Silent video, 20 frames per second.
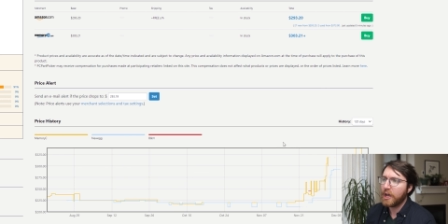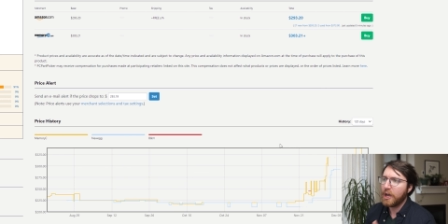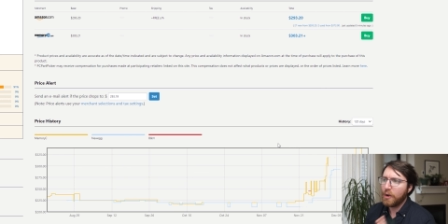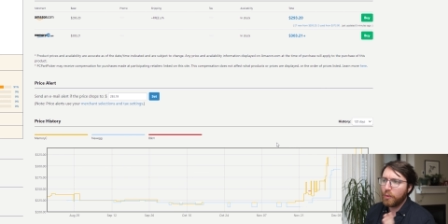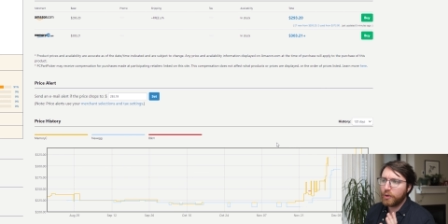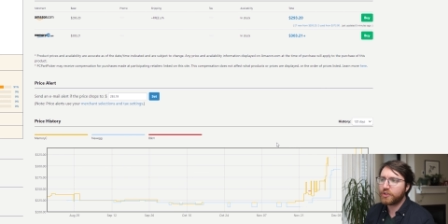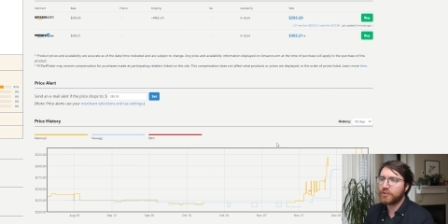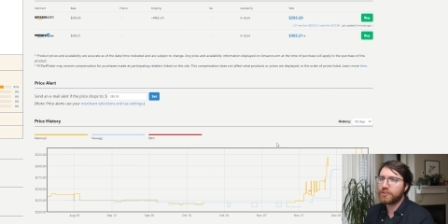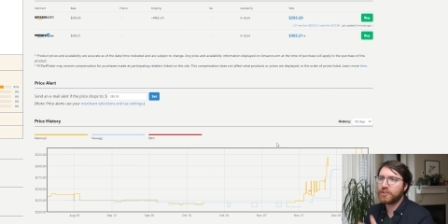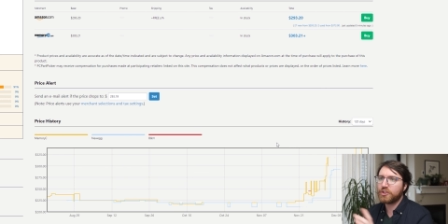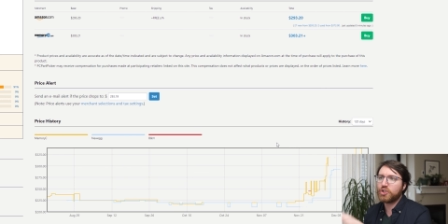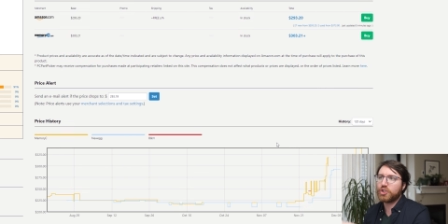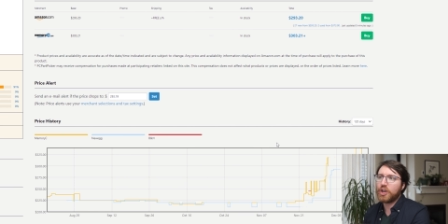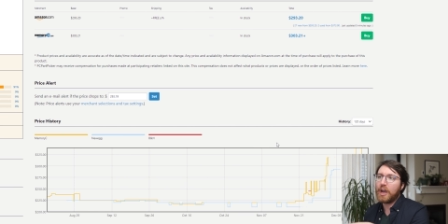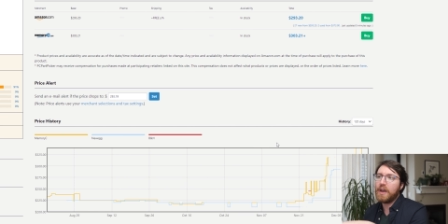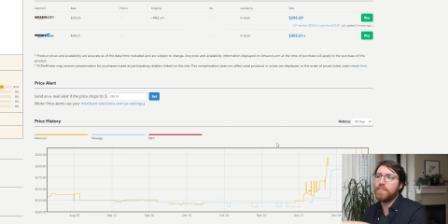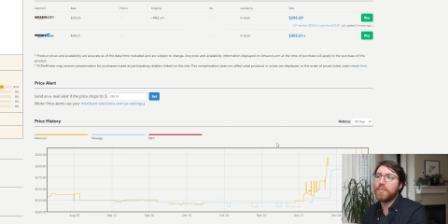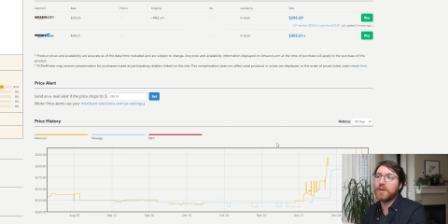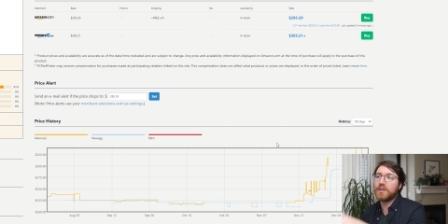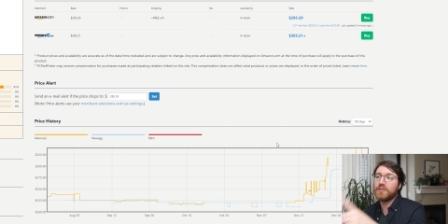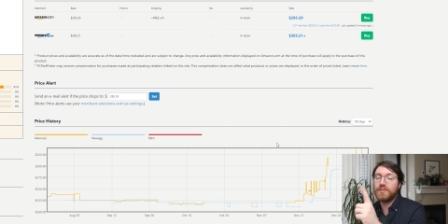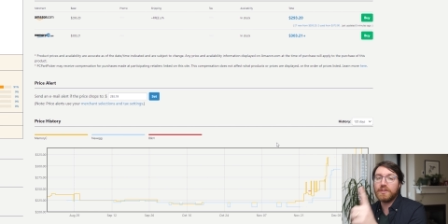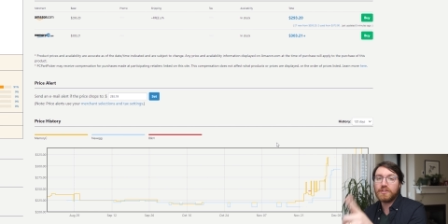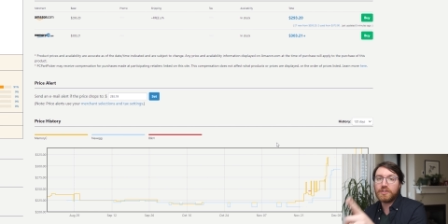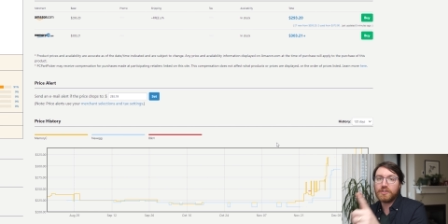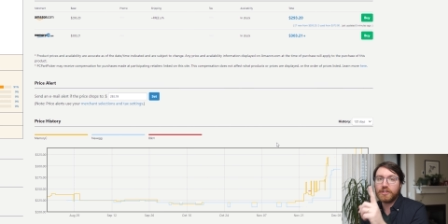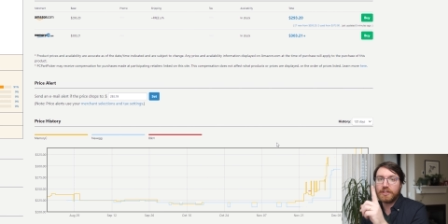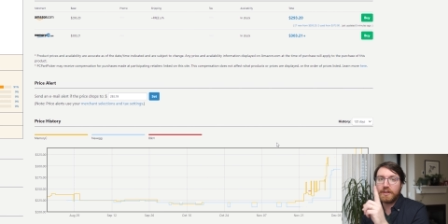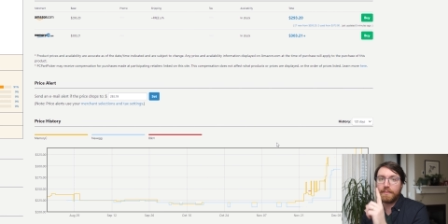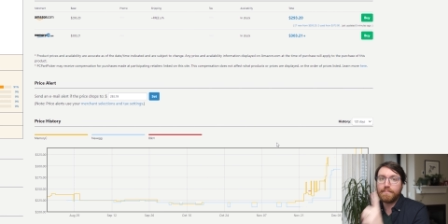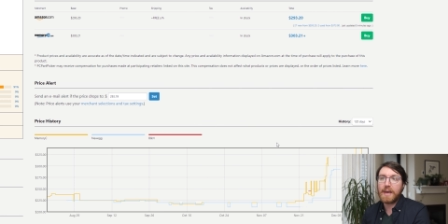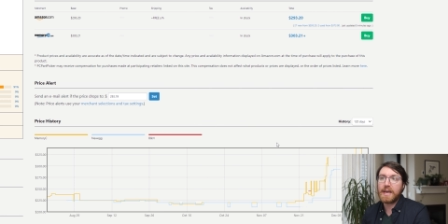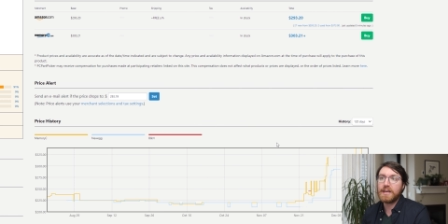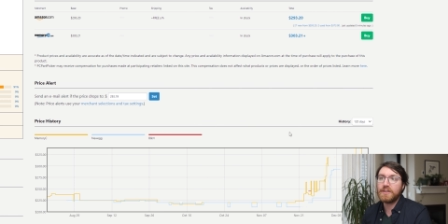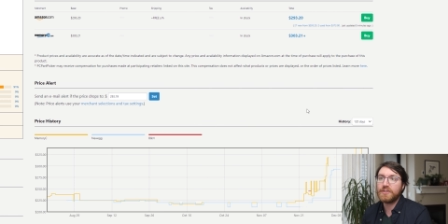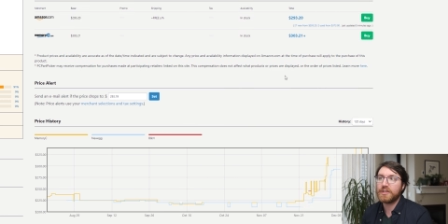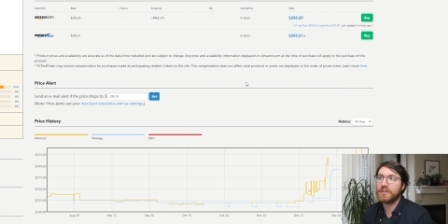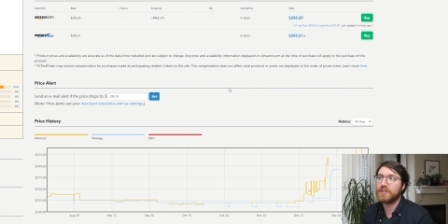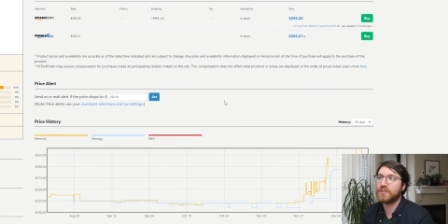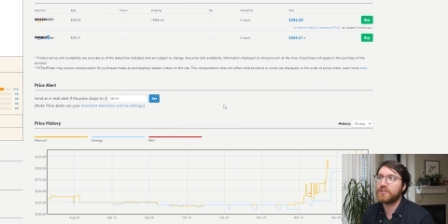which is a shame because this is an
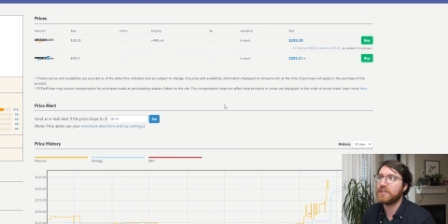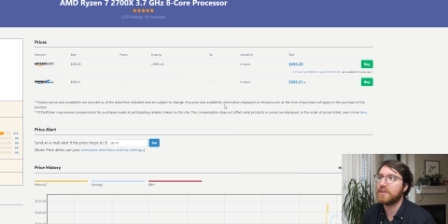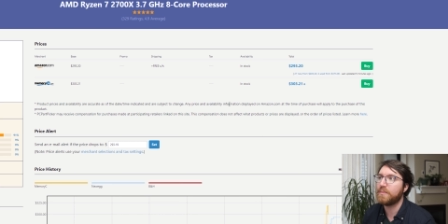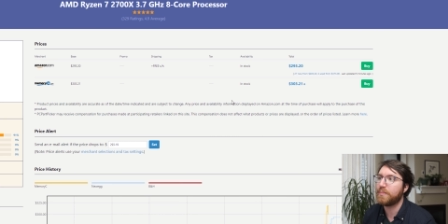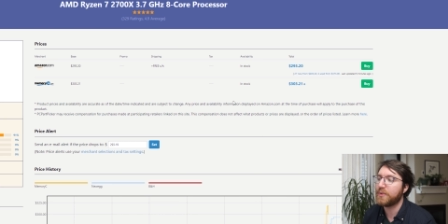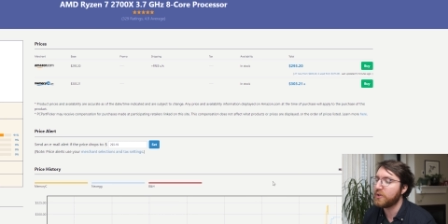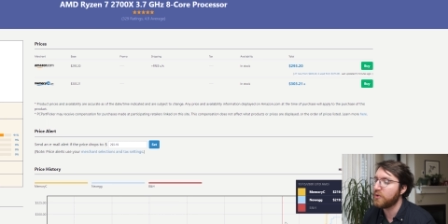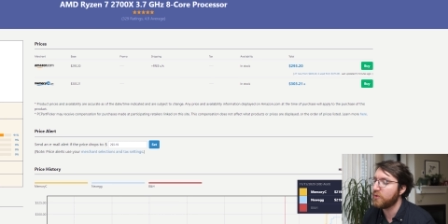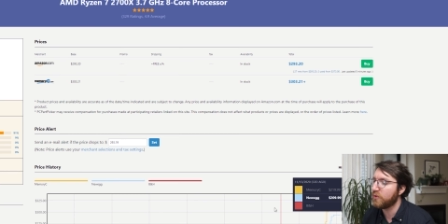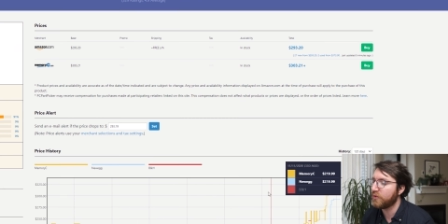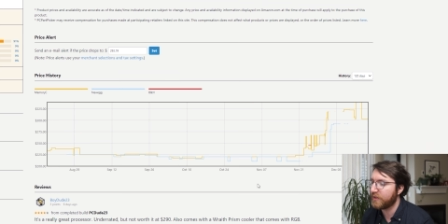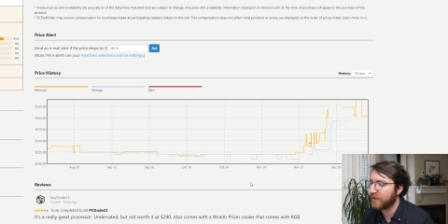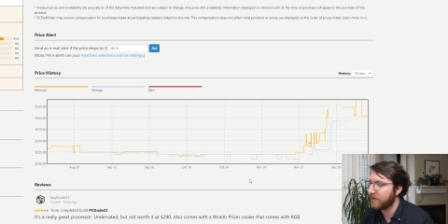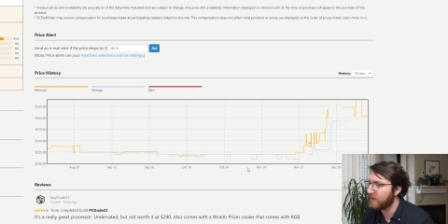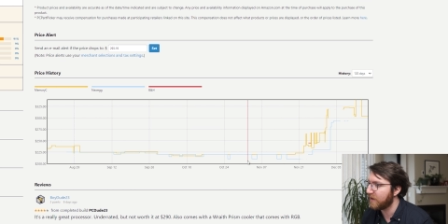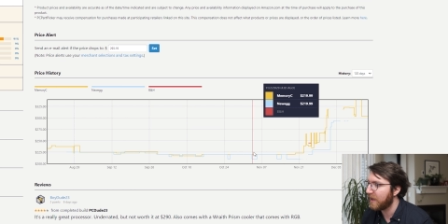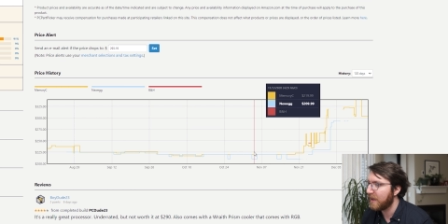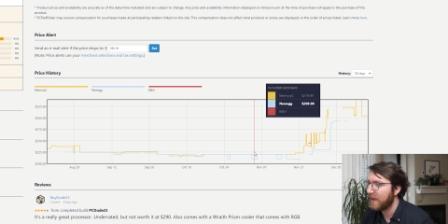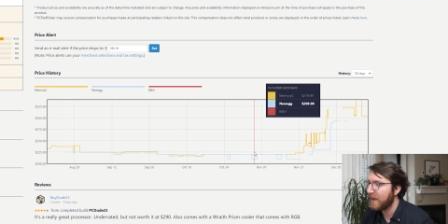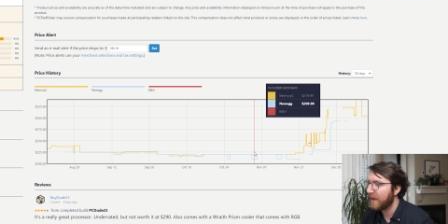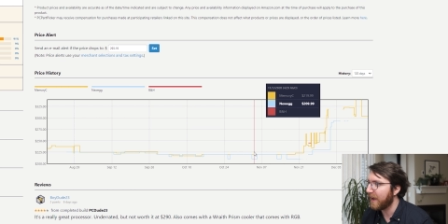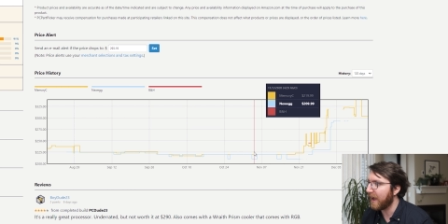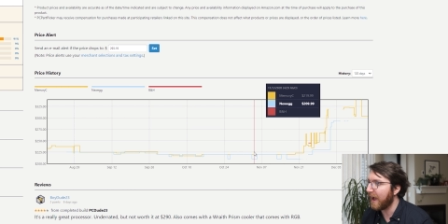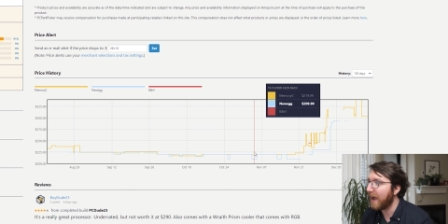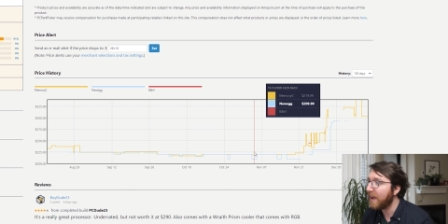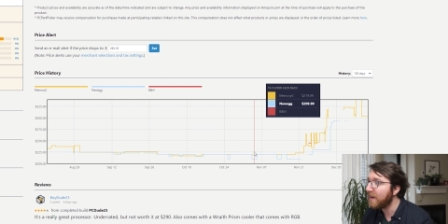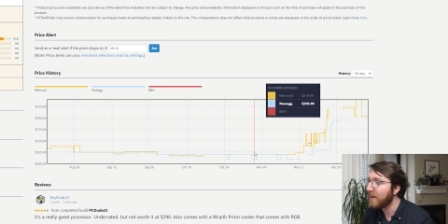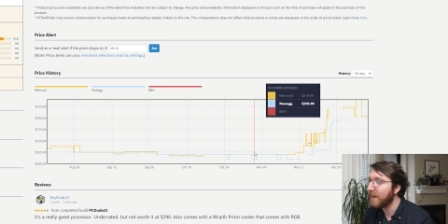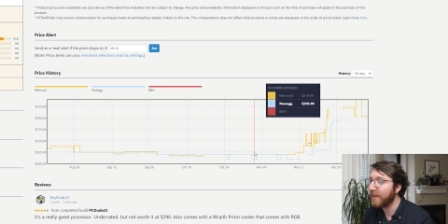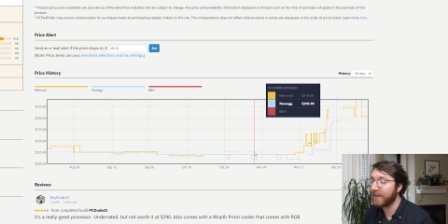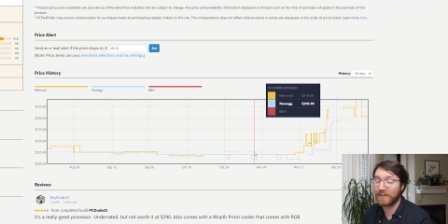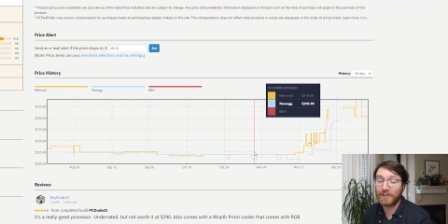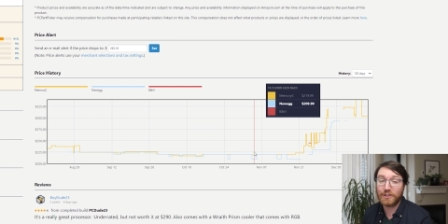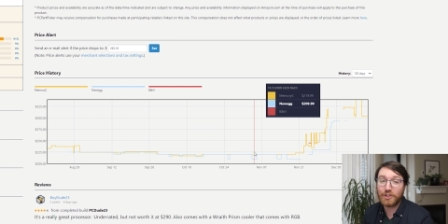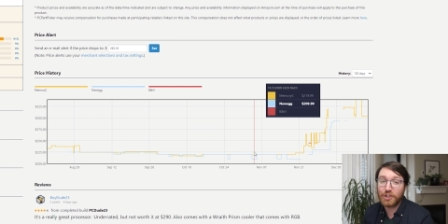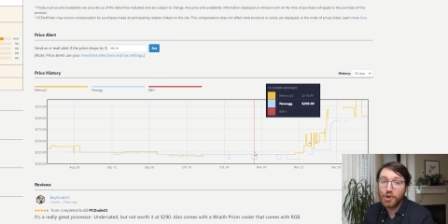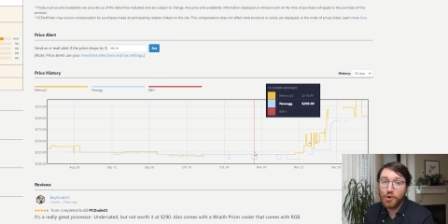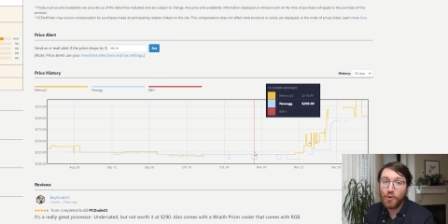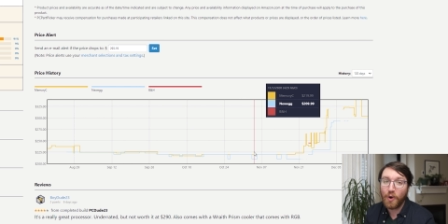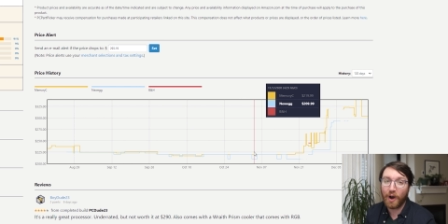amazing CPU that at like
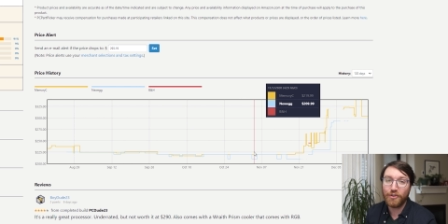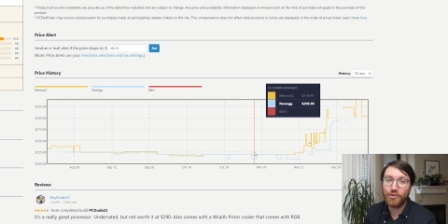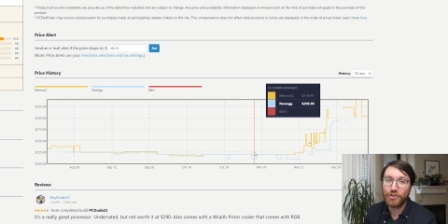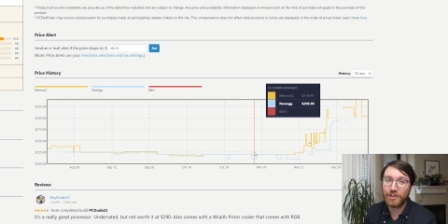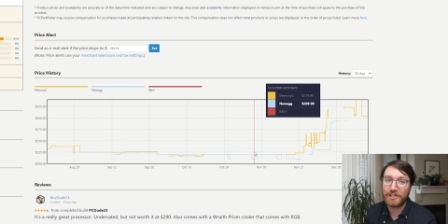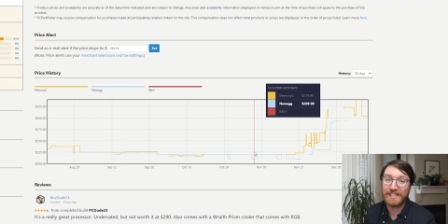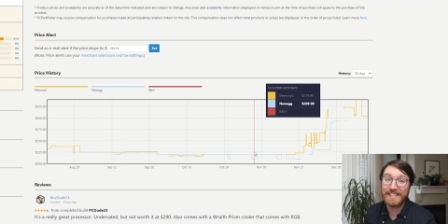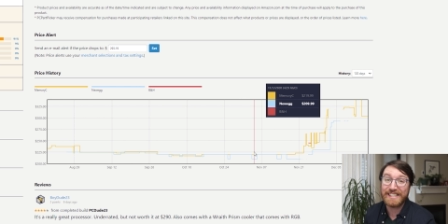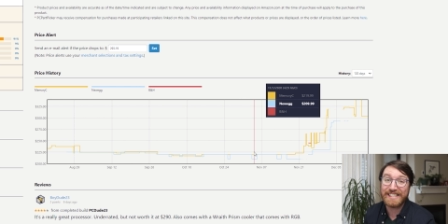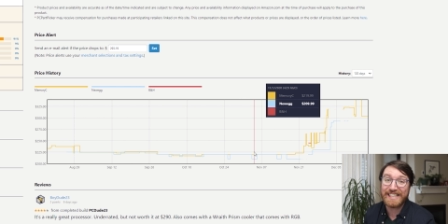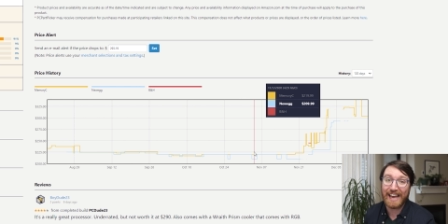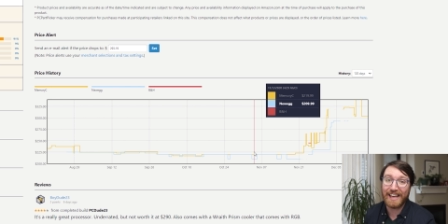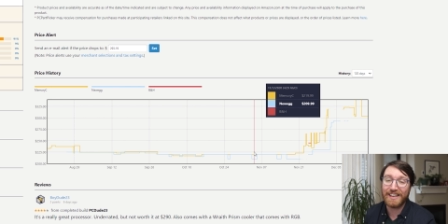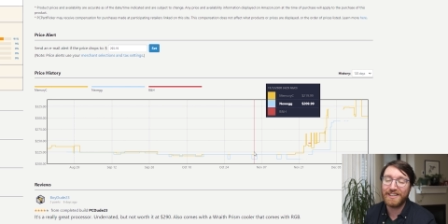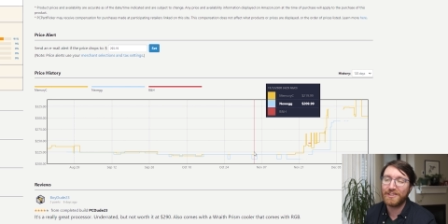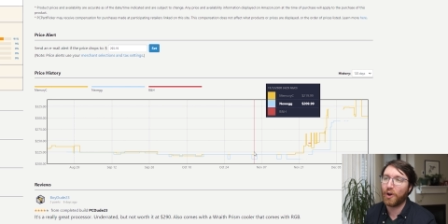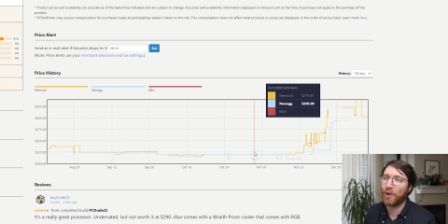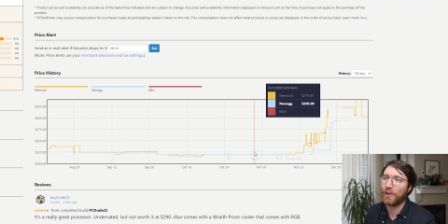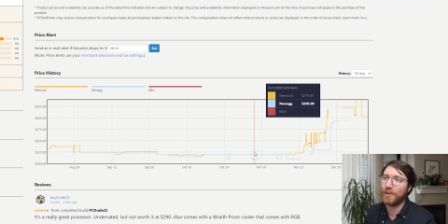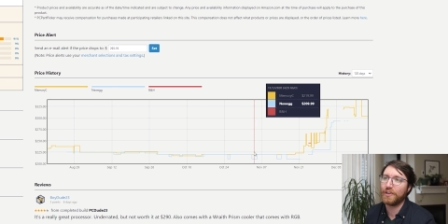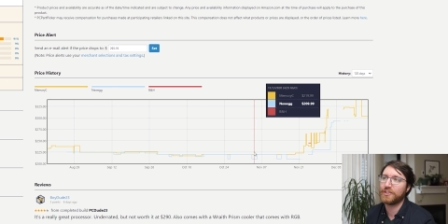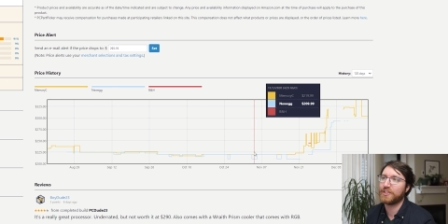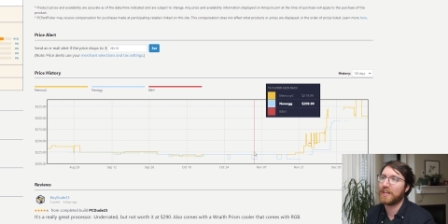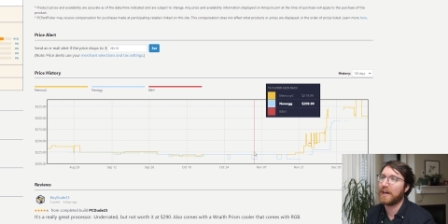$210,